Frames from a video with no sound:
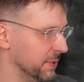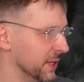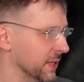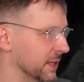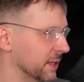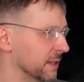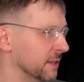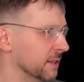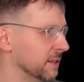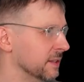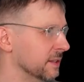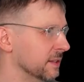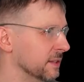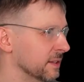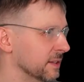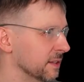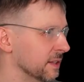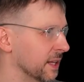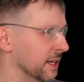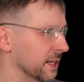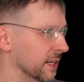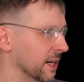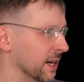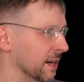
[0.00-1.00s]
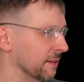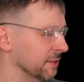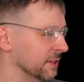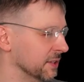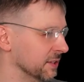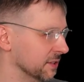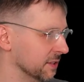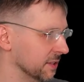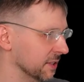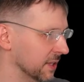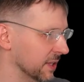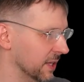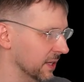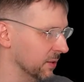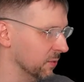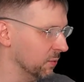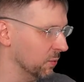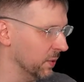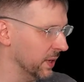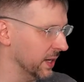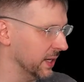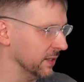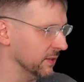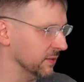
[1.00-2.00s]
but like obviously like
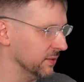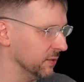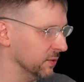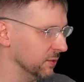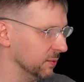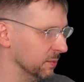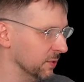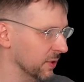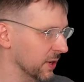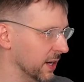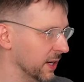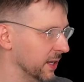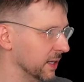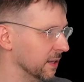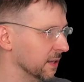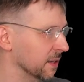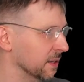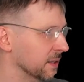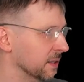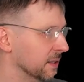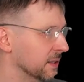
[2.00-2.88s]
way too bright.